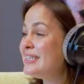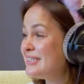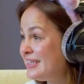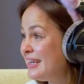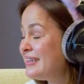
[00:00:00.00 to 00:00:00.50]
it
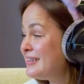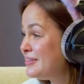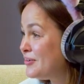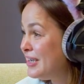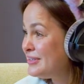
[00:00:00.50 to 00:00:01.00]
stay in
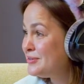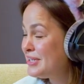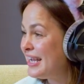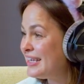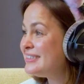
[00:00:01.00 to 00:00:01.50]
your head all day?
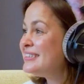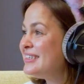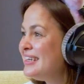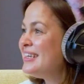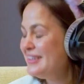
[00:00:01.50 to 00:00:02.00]
Yeah, it
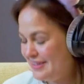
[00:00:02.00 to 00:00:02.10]
did, yeah.